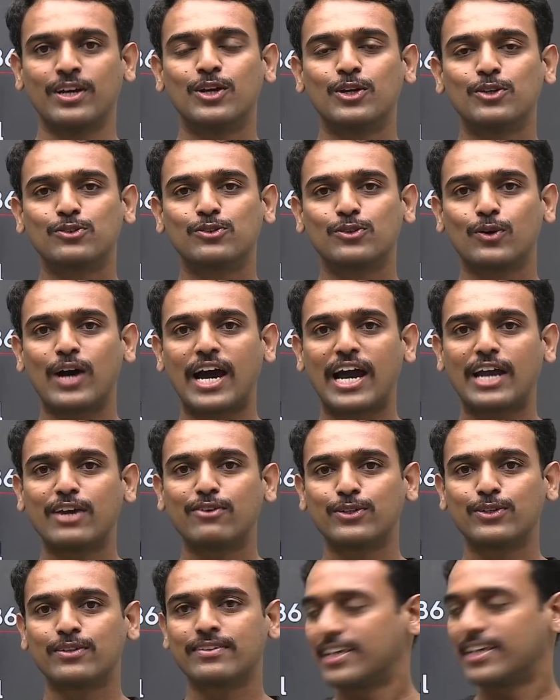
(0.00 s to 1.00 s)
So I
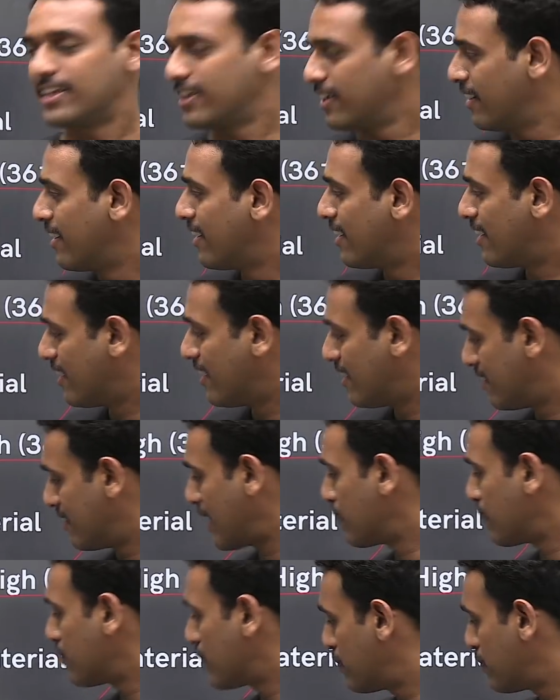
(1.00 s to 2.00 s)
would say
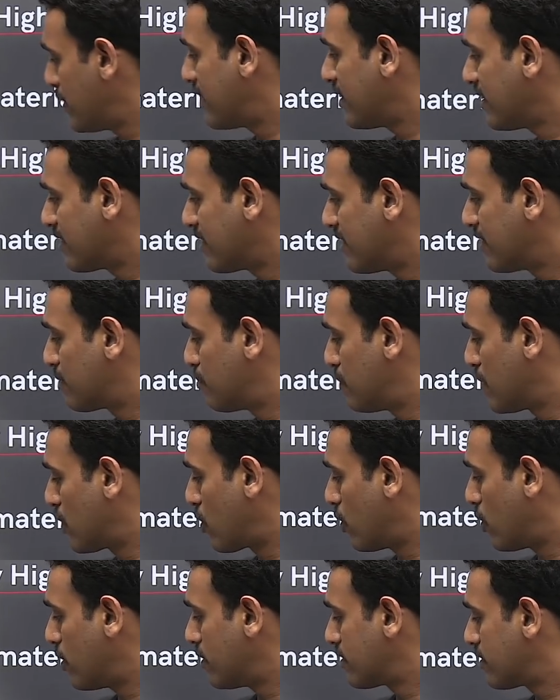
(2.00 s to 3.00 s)
I'm repeating this
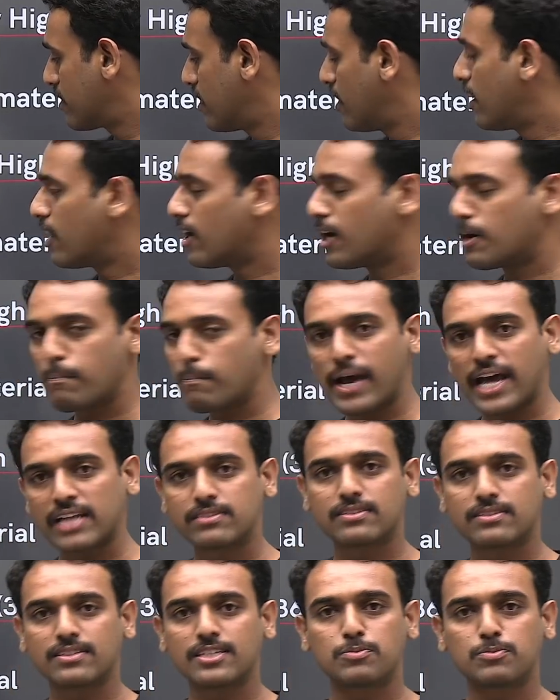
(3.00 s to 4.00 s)
because
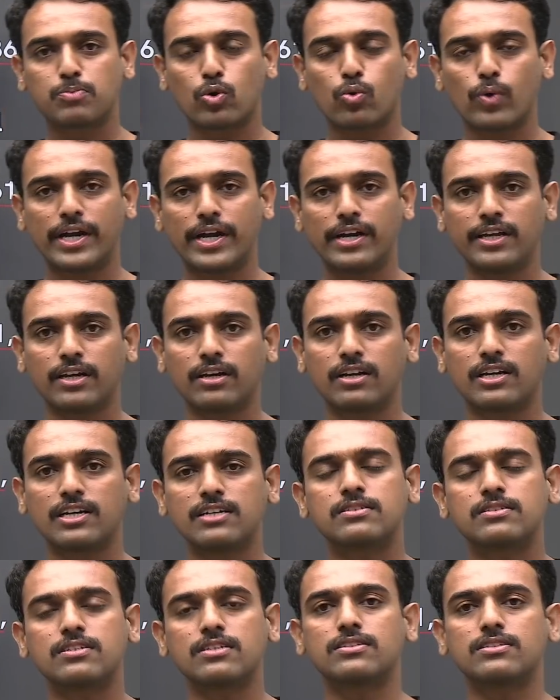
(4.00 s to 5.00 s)
maths is providing
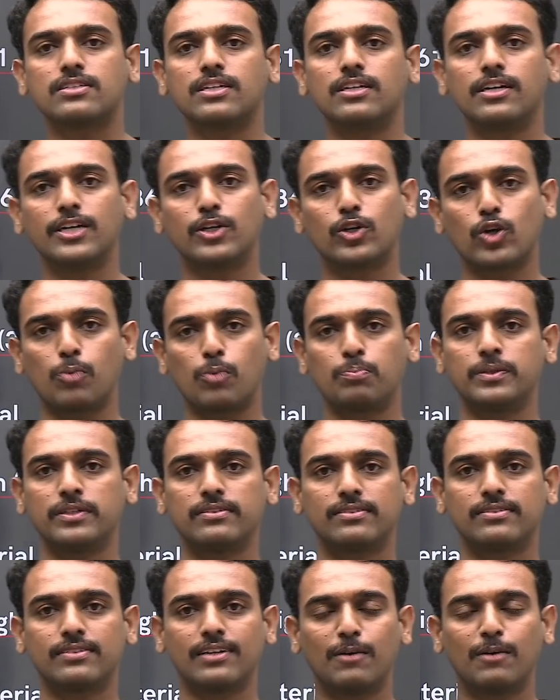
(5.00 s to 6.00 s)
consistently
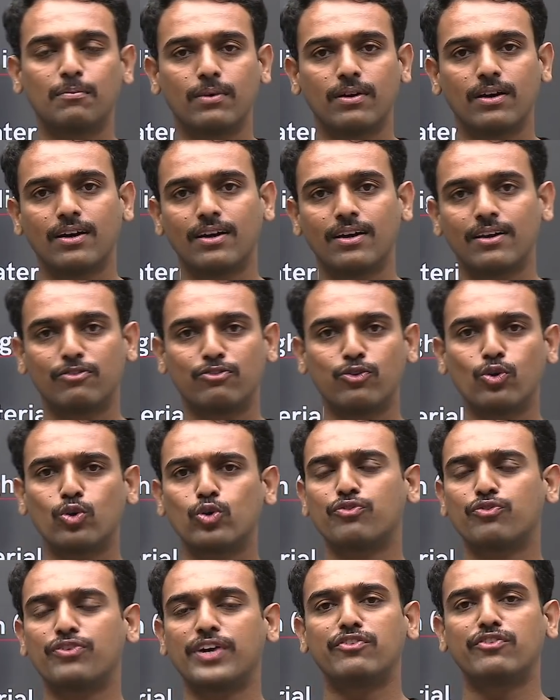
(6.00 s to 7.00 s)
toppers, 4 to
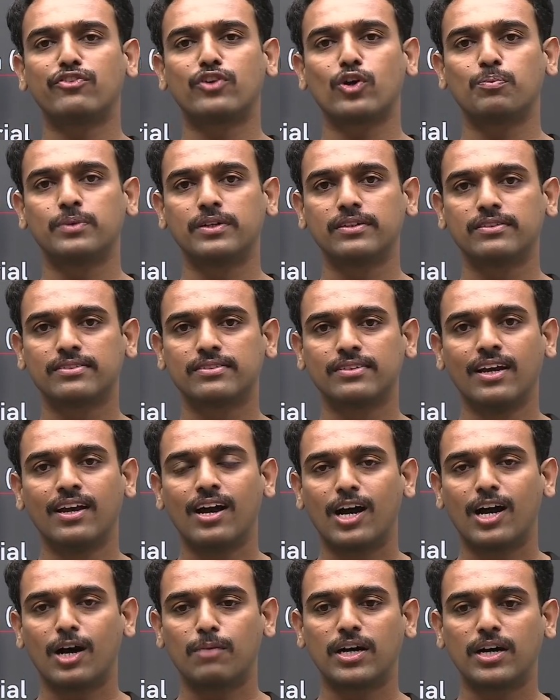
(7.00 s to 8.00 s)
5 toppers
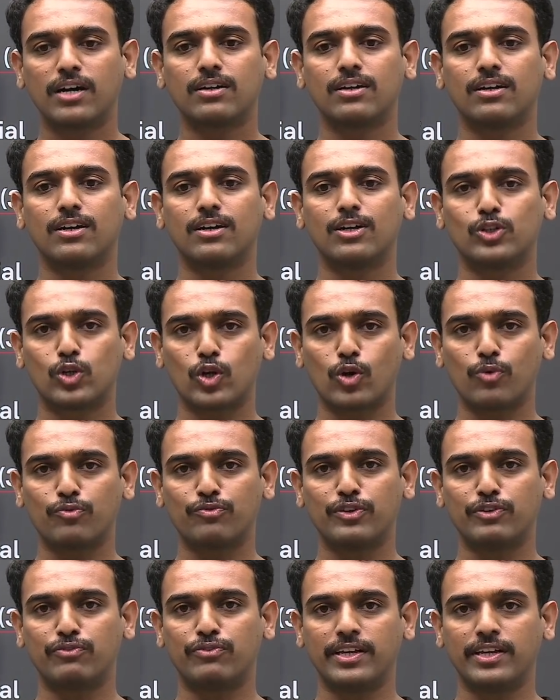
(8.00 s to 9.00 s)
among the top
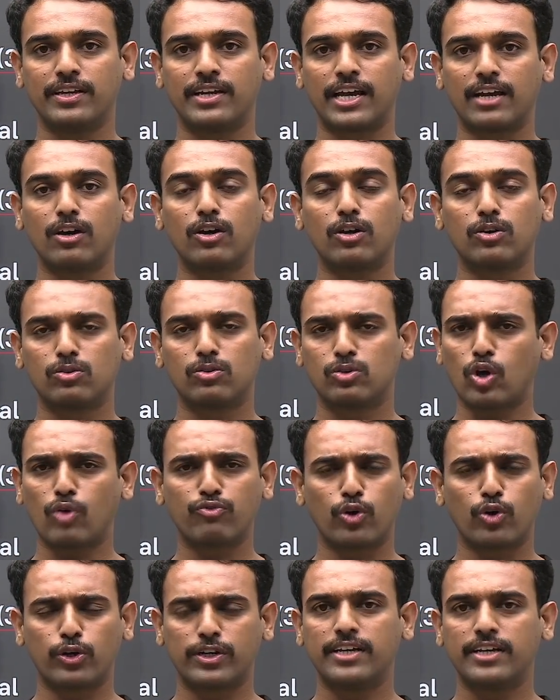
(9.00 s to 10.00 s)
50 top
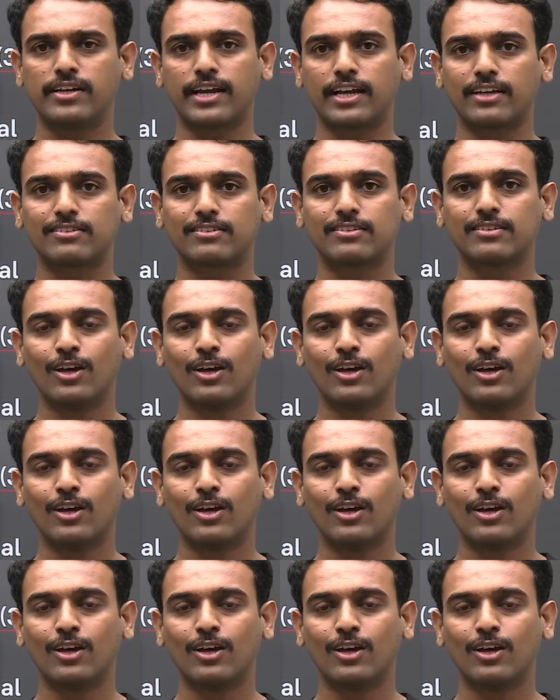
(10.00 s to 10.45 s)
40 ranks.